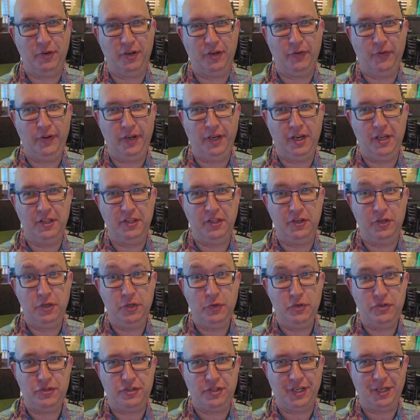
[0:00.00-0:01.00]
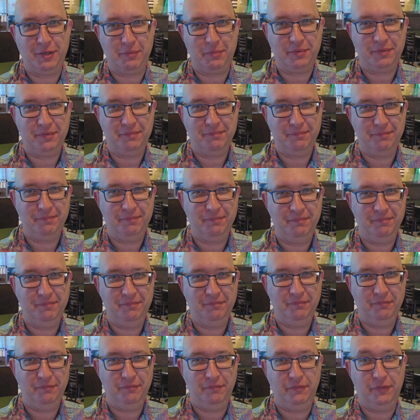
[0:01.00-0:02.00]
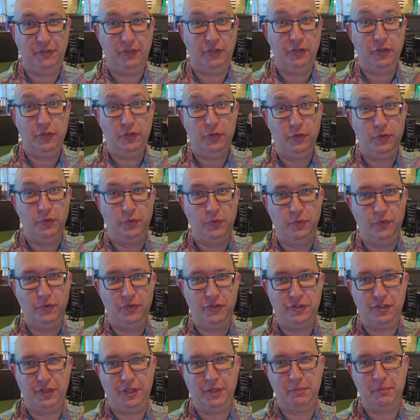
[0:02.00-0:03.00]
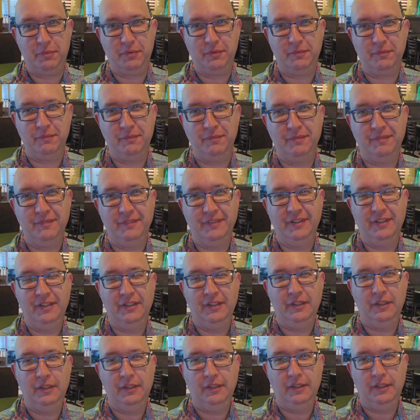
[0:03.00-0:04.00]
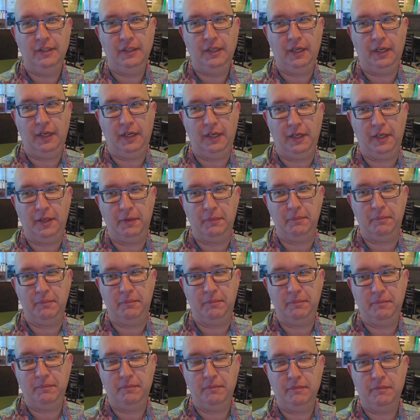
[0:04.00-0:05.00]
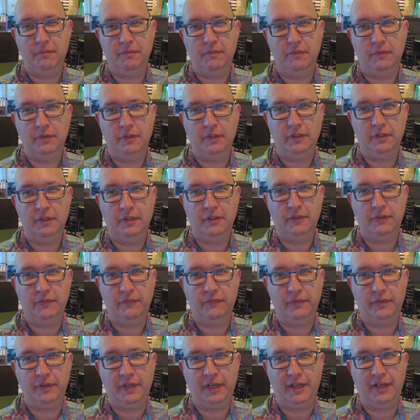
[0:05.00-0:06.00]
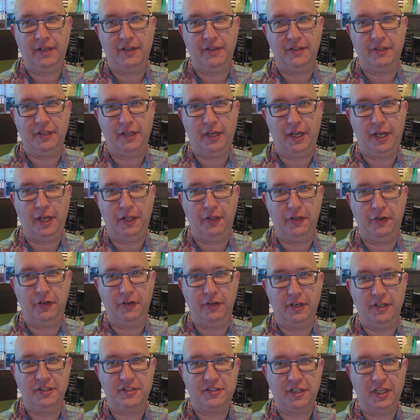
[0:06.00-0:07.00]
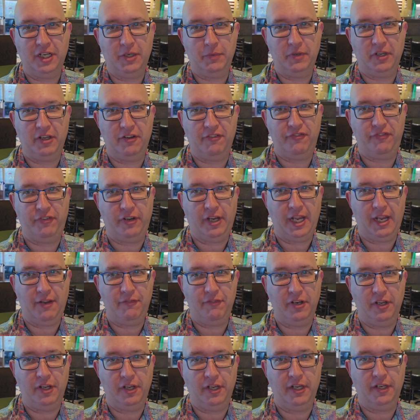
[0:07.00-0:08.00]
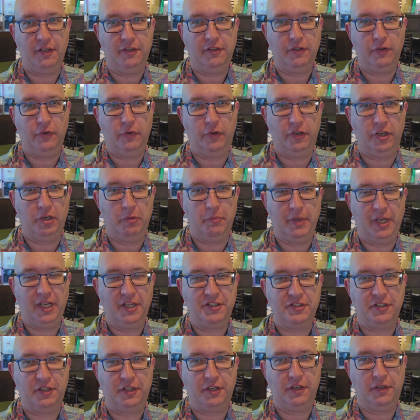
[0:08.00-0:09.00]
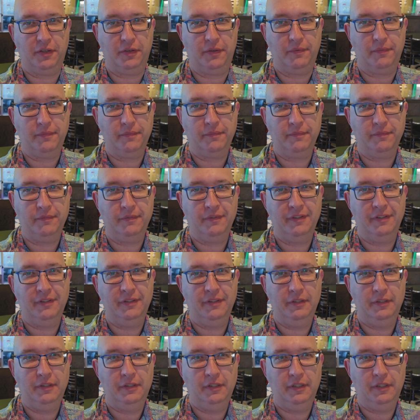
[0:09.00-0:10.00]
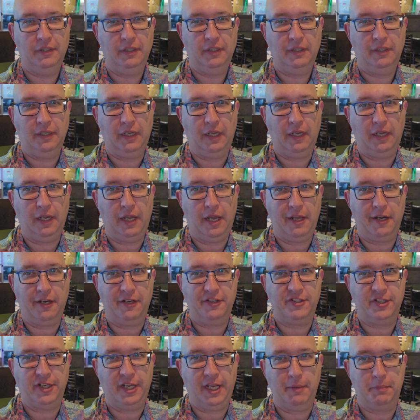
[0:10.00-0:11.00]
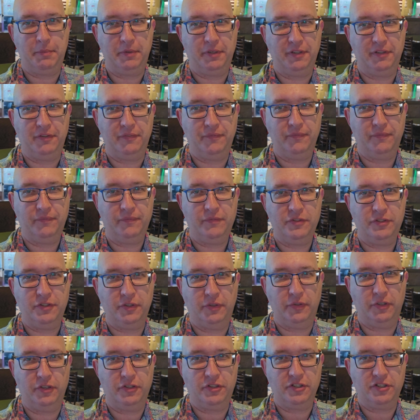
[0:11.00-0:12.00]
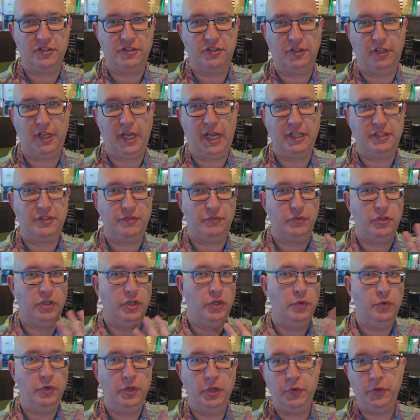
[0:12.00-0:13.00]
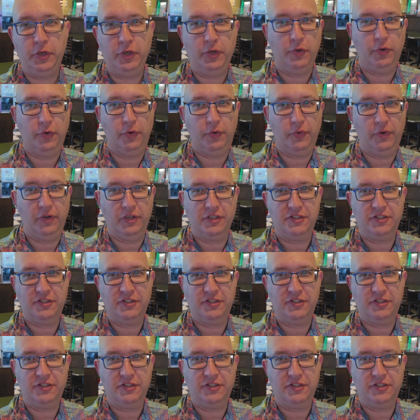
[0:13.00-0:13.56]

We're going on the new ship, the new ship. Um, Islander. Yeah, the Islander. It's going to be a five night going to Mexico uh, out of Tampa. So there's just lots of new, new, new.